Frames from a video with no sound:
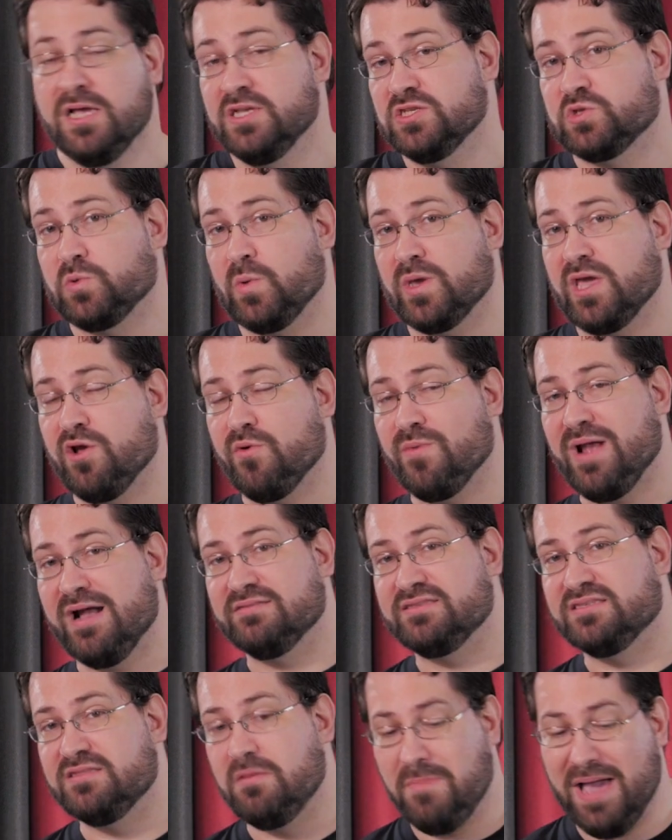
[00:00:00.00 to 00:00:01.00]
Swinging
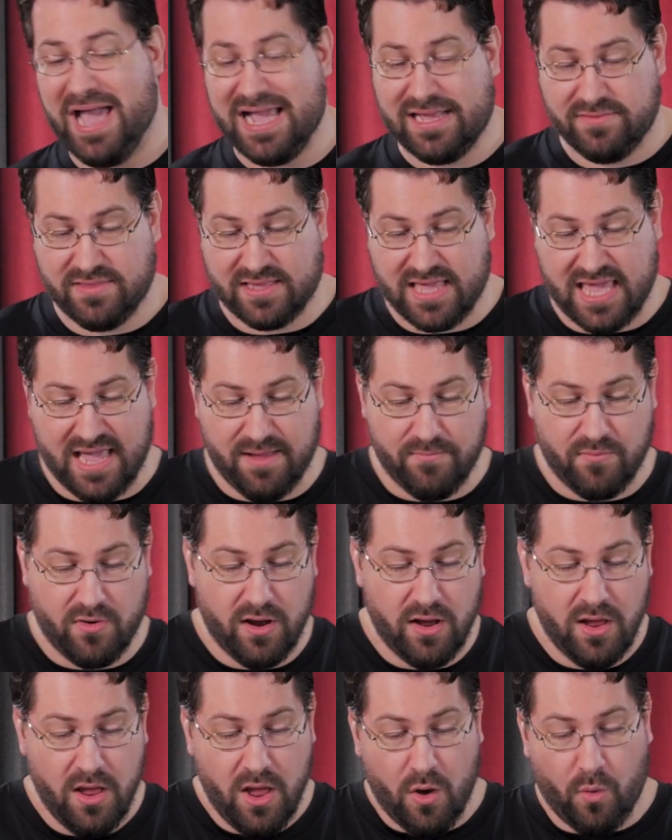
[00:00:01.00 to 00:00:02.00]
around to the back of the
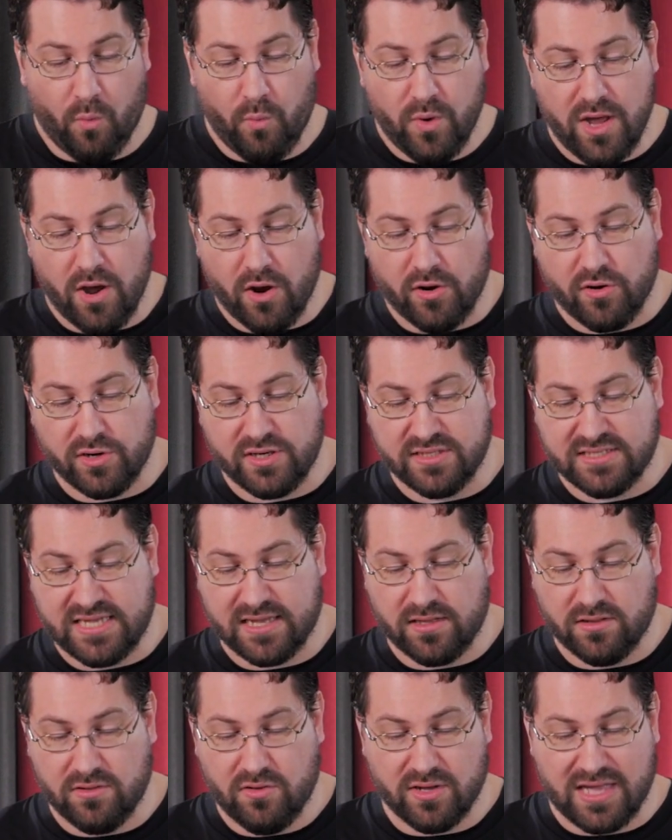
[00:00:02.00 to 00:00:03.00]
camera, we are gonna
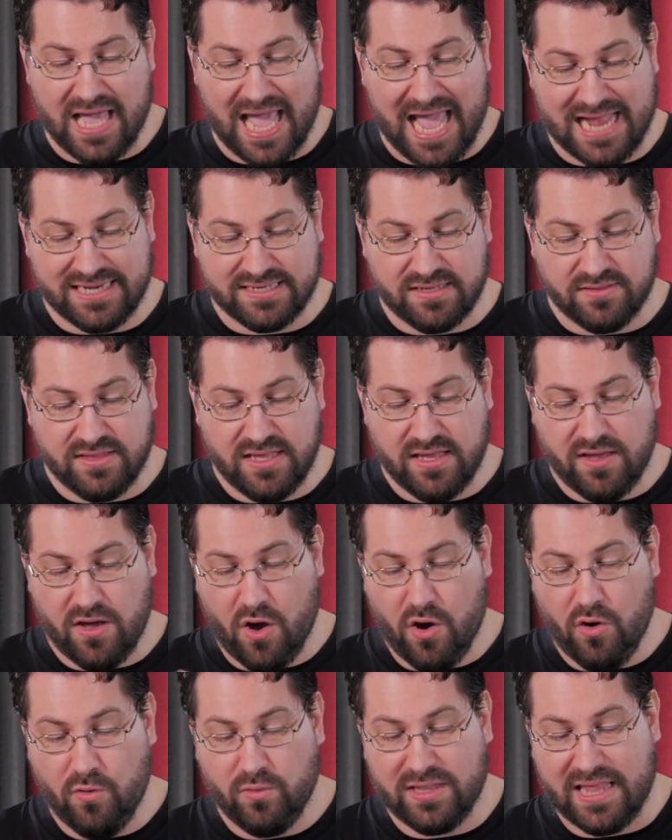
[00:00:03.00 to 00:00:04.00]
take a look at the
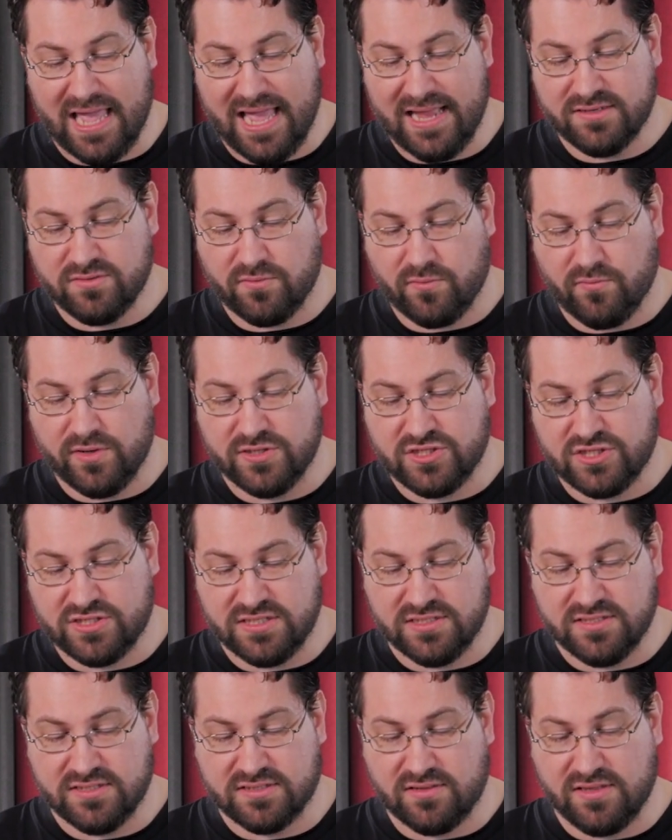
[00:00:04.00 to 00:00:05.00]
OLED, which
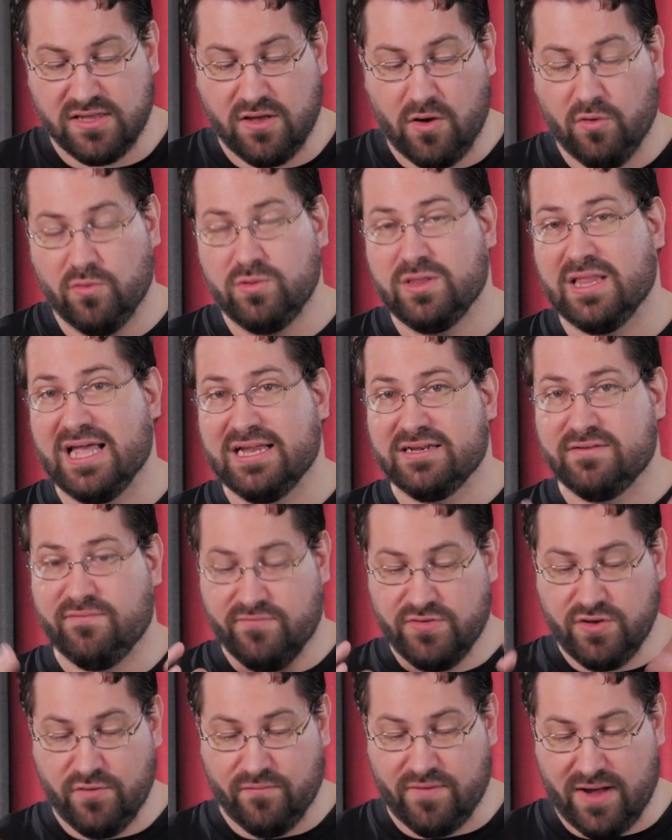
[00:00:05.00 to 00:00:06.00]
is the OLED
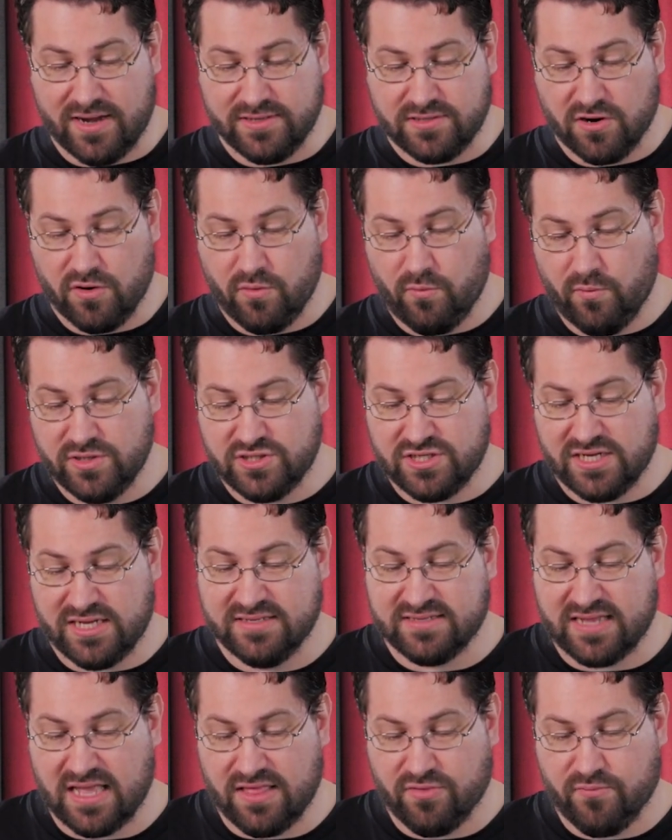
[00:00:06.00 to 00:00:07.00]
viewfinder, which
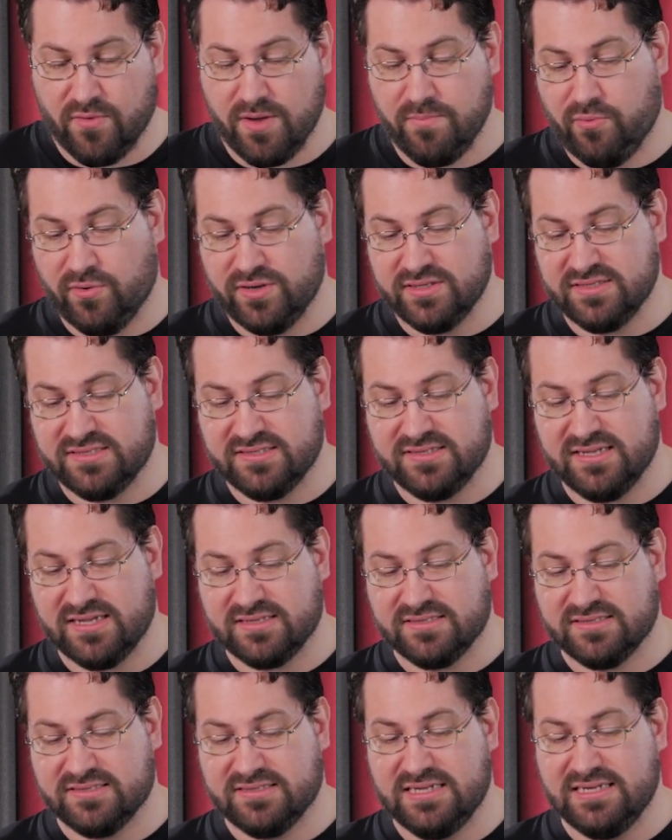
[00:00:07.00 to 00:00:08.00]
is a
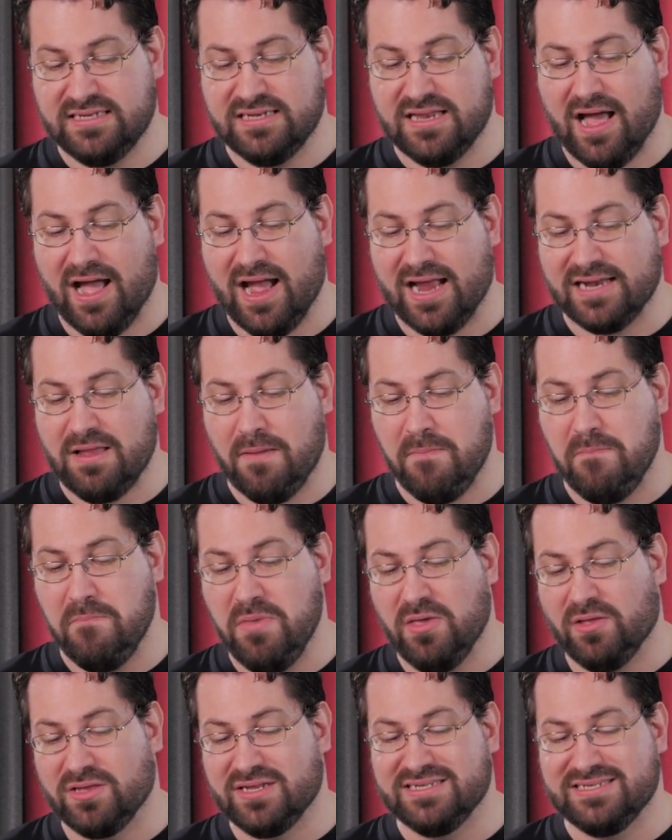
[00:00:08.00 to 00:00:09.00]
3.69
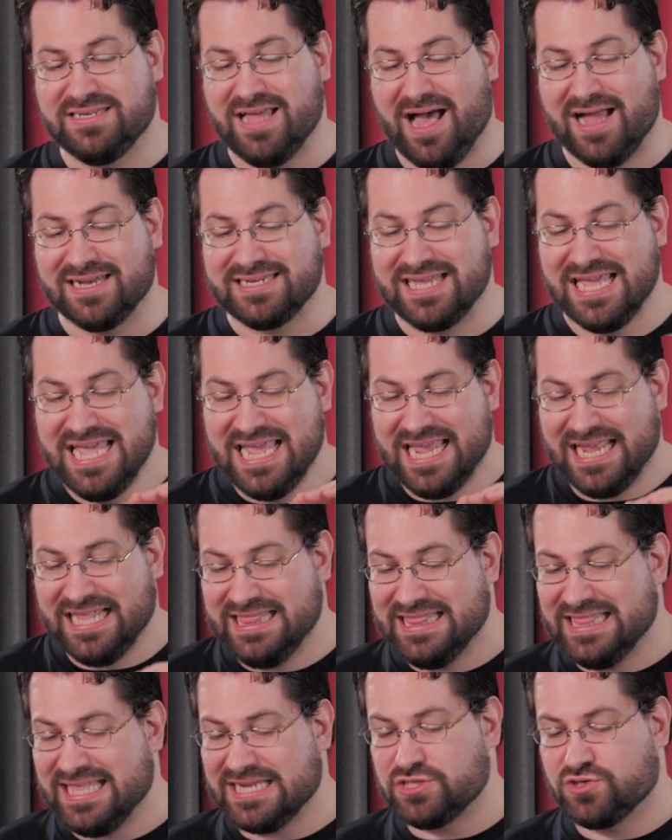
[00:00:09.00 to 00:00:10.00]
million dot
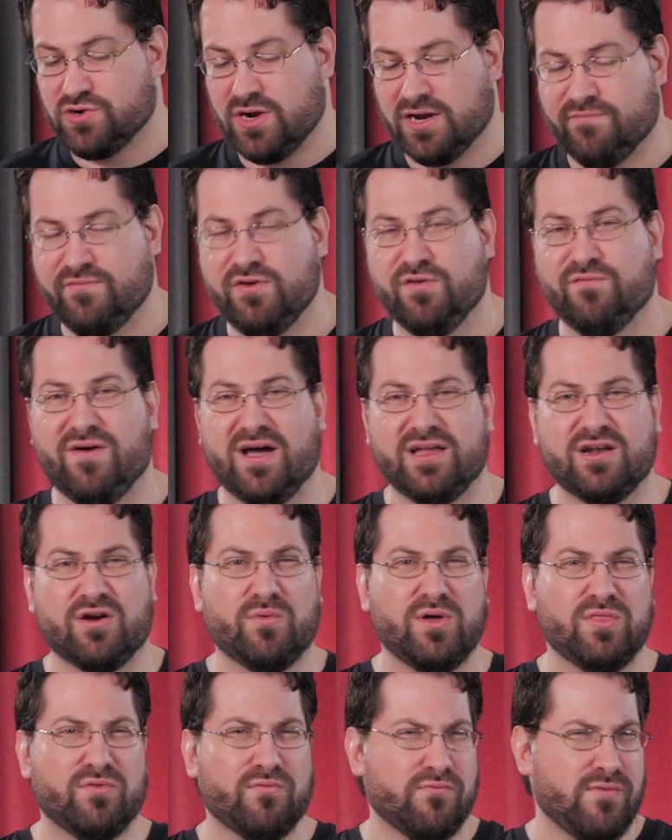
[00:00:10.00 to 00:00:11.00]
electronic viewfinder
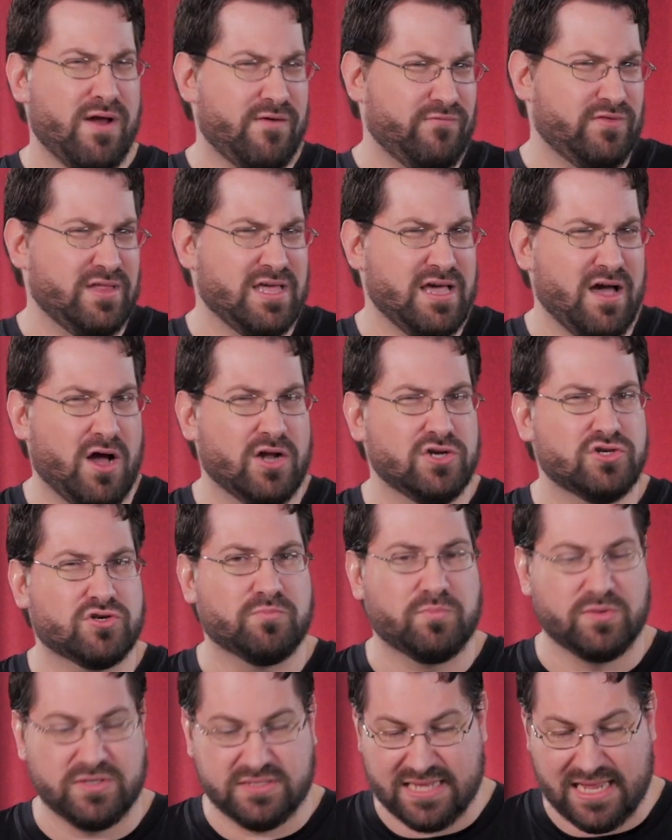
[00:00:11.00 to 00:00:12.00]
with roughly
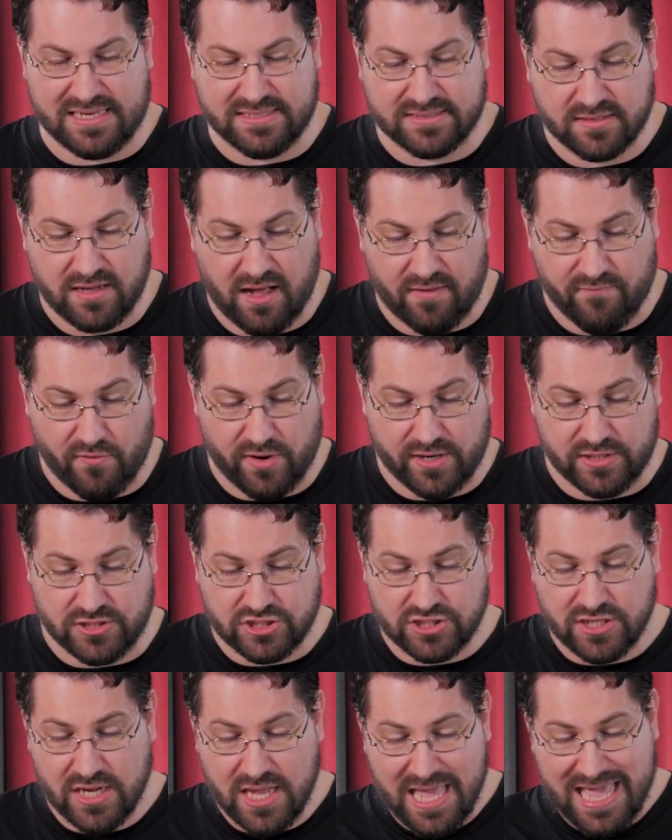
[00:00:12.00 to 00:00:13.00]
100%
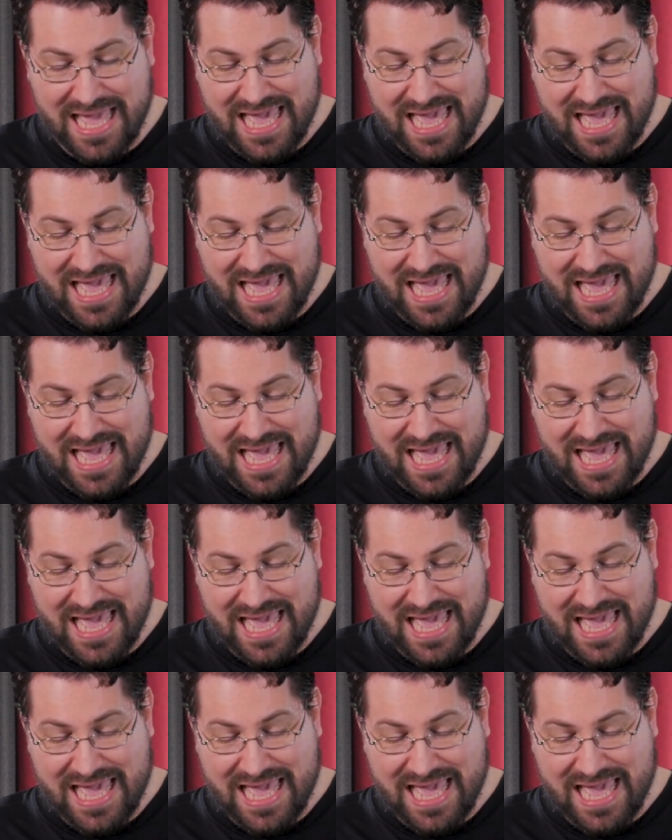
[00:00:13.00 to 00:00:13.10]
coverage.